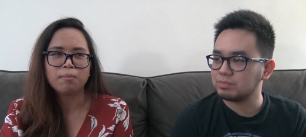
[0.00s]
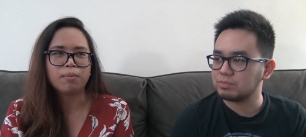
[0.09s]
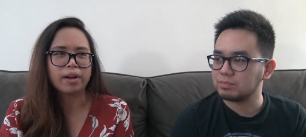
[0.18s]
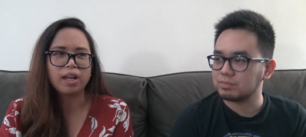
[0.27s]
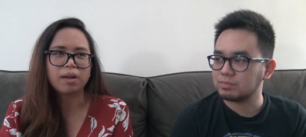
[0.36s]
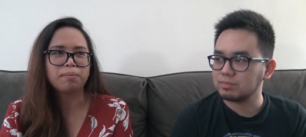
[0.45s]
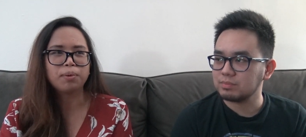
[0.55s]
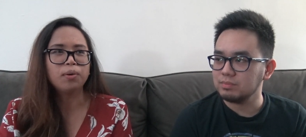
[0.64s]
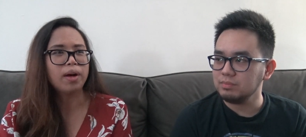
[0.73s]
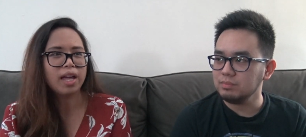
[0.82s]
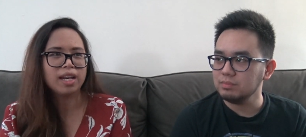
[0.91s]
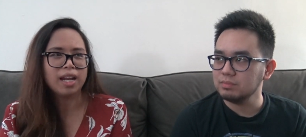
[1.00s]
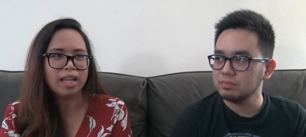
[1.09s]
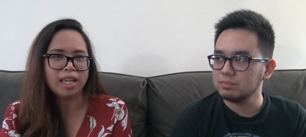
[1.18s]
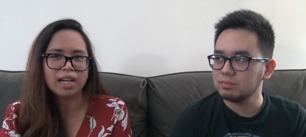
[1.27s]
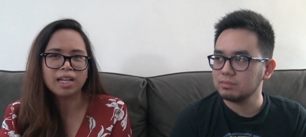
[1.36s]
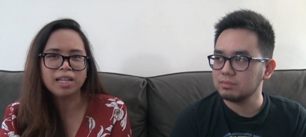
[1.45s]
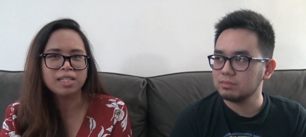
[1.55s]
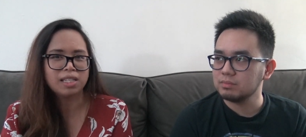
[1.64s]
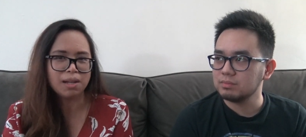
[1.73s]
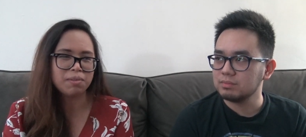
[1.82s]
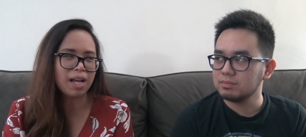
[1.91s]
Speaker 1: bringing Buu in and then he
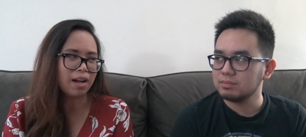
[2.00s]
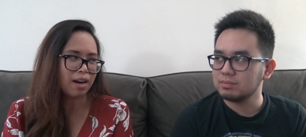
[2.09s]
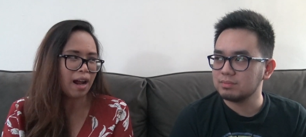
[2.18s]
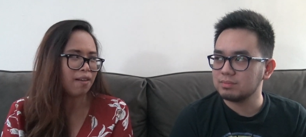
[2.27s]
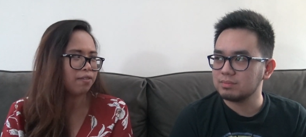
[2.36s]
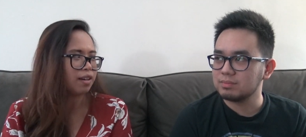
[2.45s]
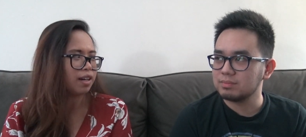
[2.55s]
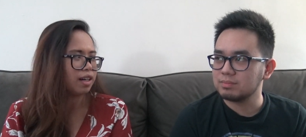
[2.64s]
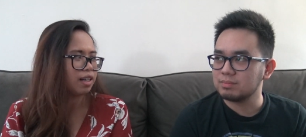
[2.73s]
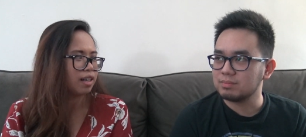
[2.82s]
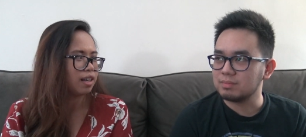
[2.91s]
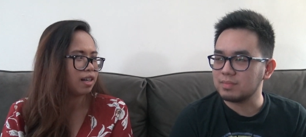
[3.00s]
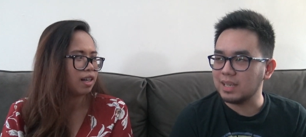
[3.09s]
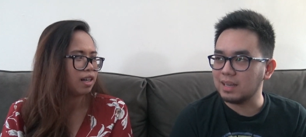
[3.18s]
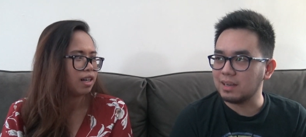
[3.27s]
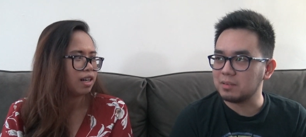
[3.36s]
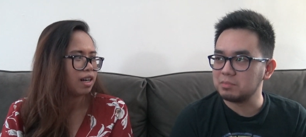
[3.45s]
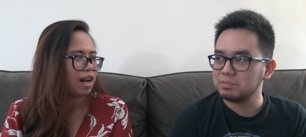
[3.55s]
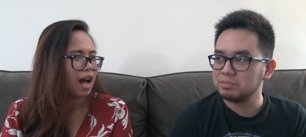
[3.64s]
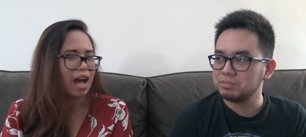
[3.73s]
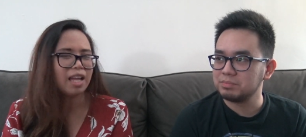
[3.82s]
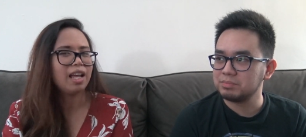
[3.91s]
subs out after. Yeah.
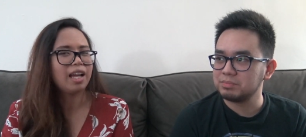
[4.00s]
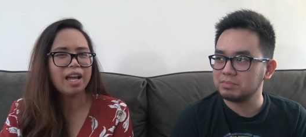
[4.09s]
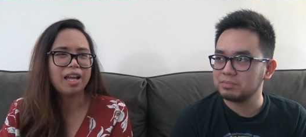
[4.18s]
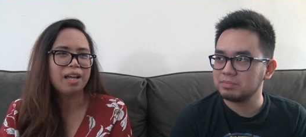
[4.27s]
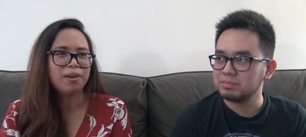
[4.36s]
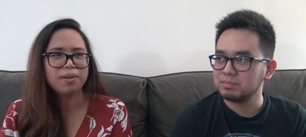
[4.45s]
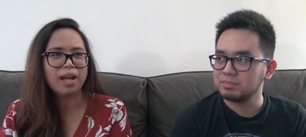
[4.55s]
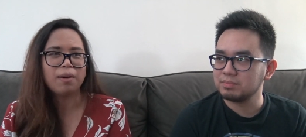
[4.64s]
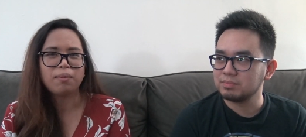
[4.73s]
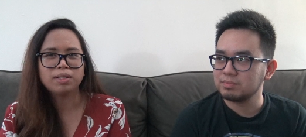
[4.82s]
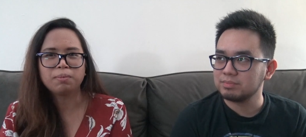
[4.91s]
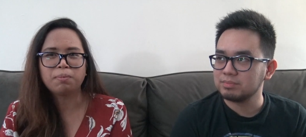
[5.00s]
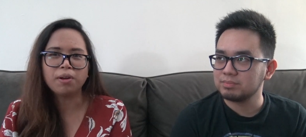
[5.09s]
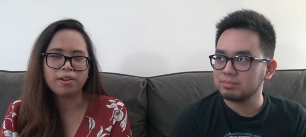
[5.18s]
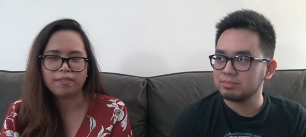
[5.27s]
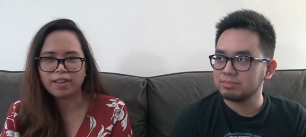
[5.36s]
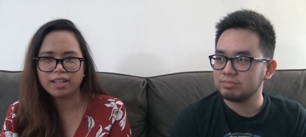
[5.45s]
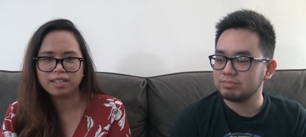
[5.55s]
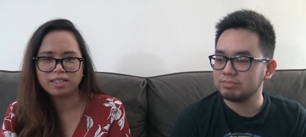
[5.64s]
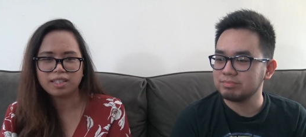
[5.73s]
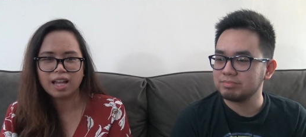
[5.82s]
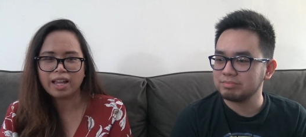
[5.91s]
I like I, I don't get what's the point of it.
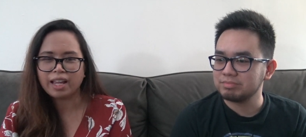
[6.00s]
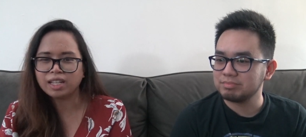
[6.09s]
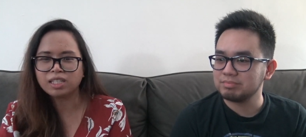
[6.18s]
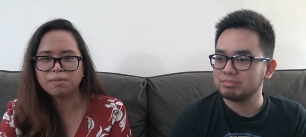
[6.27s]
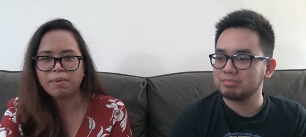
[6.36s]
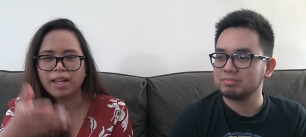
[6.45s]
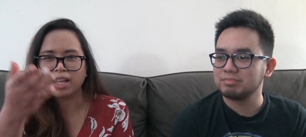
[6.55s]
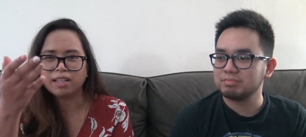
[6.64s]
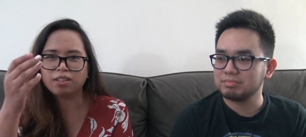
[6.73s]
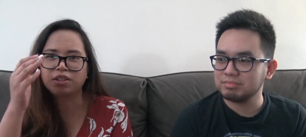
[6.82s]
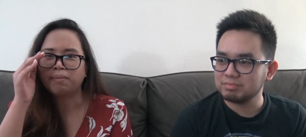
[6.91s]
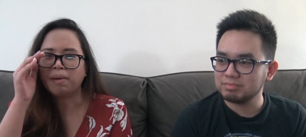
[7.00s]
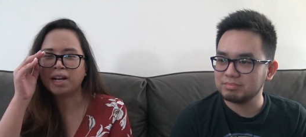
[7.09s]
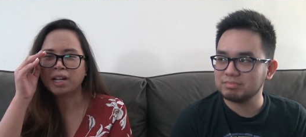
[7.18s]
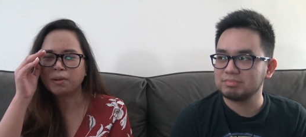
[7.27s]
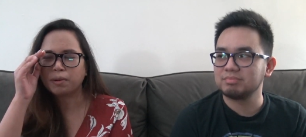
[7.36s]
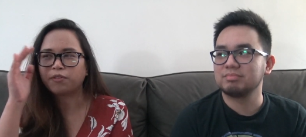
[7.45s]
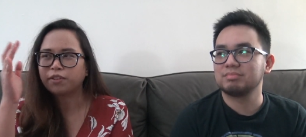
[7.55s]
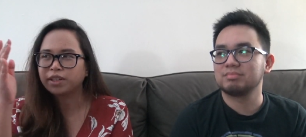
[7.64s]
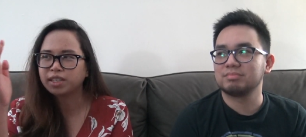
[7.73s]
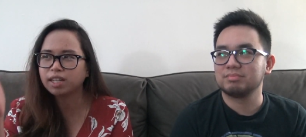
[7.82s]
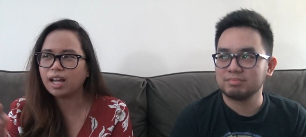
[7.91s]
I guess to make it dramatic with
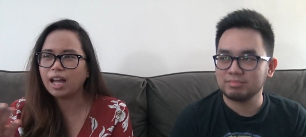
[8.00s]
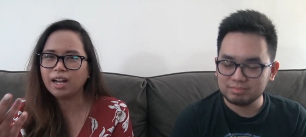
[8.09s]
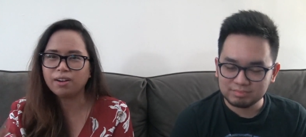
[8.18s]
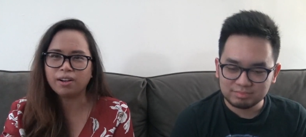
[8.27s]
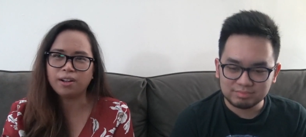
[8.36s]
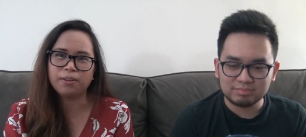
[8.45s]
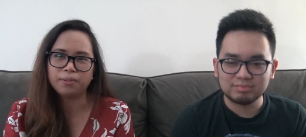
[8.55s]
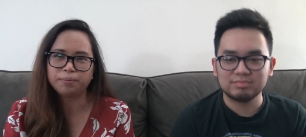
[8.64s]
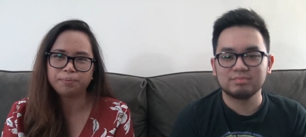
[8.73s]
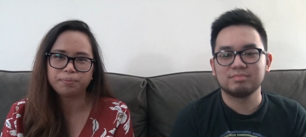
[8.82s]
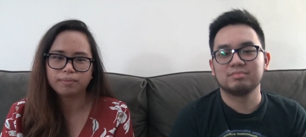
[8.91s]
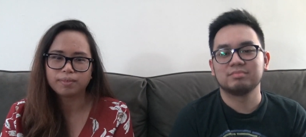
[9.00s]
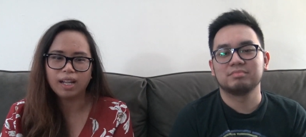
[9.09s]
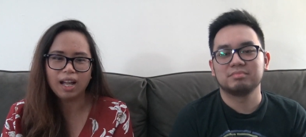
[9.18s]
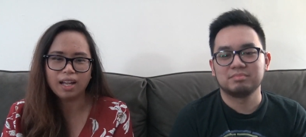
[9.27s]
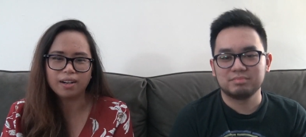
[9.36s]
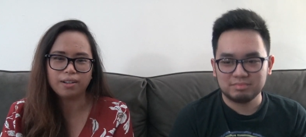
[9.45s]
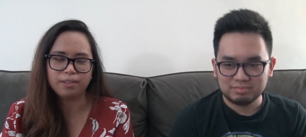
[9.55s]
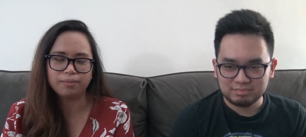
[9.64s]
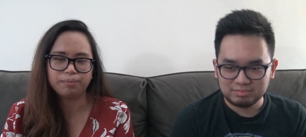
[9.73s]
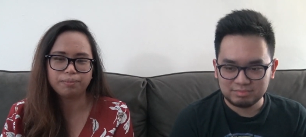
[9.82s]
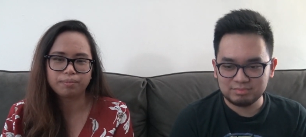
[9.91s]
Frieza. I don't know. I don't know.
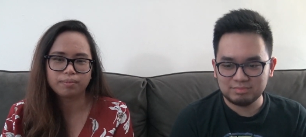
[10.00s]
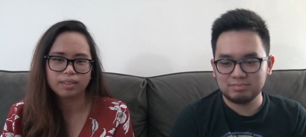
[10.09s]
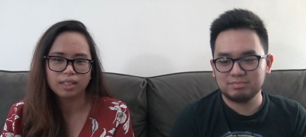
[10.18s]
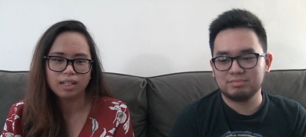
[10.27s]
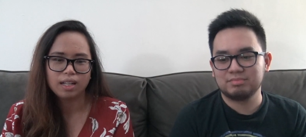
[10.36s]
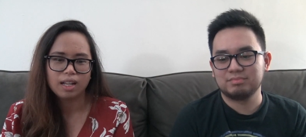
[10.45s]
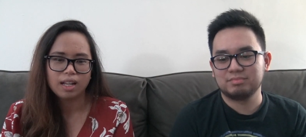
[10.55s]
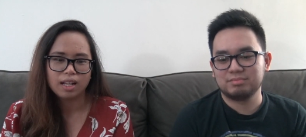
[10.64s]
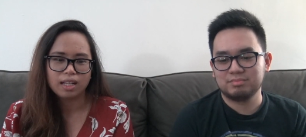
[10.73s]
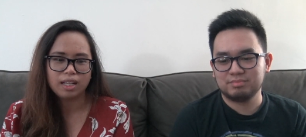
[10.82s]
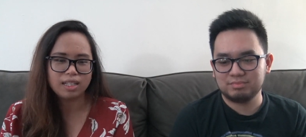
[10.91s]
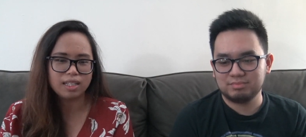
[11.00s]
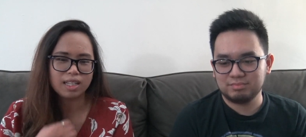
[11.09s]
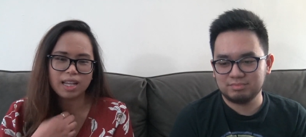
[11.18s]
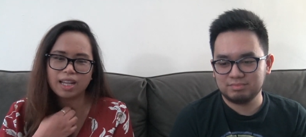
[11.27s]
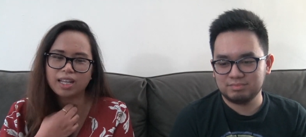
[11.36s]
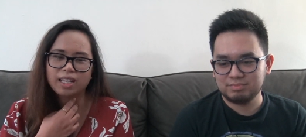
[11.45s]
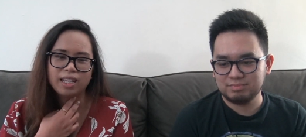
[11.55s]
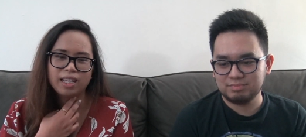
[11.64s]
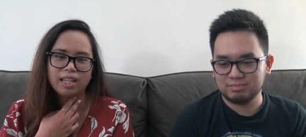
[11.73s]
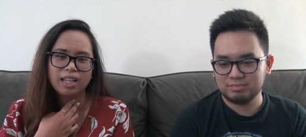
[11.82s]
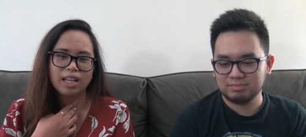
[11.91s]
Cause like
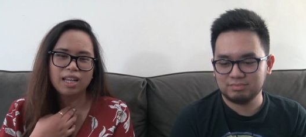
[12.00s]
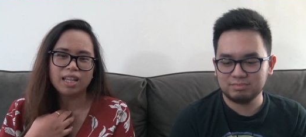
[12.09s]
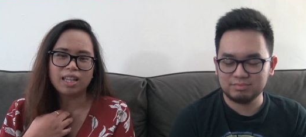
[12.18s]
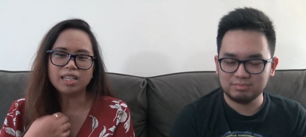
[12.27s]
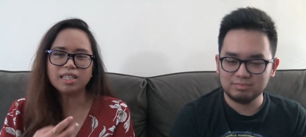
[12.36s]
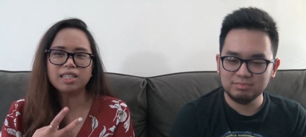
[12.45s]
this